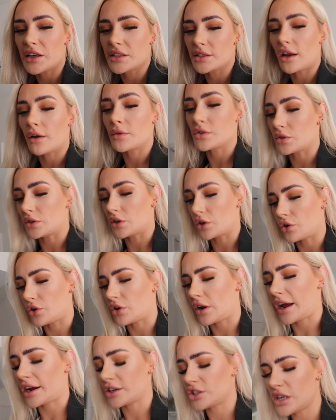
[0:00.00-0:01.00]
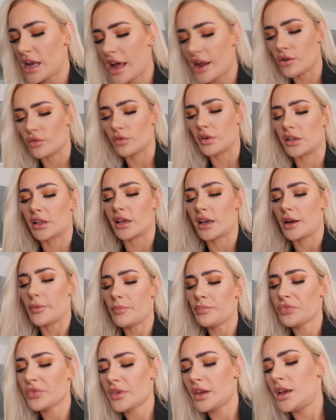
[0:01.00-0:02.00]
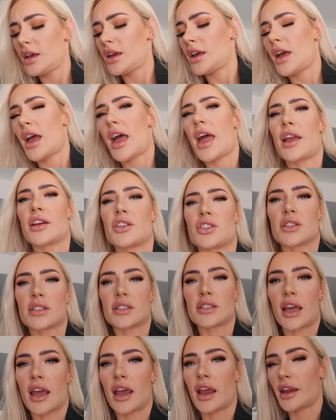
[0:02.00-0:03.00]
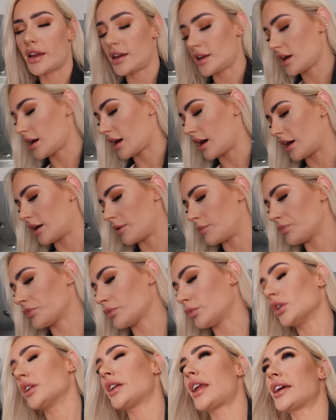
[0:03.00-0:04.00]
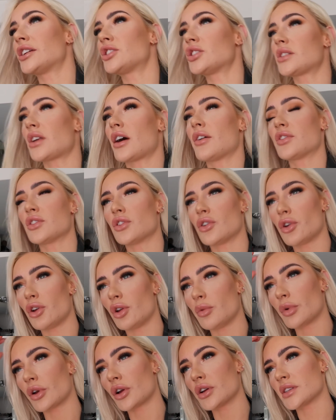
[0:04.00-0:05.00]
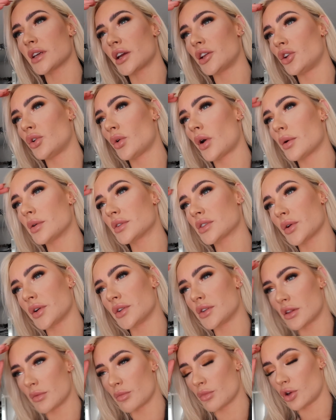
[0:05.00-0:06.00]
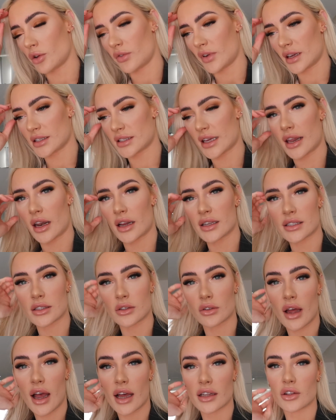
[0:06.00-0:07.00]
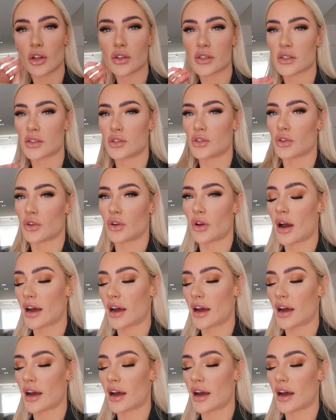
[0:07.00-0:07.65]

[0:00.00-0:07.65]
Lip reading: Last night was really good. I actually had a really anxious day. Well, an anxious afternoon because I knew I was going to the movies and I still had lots to do.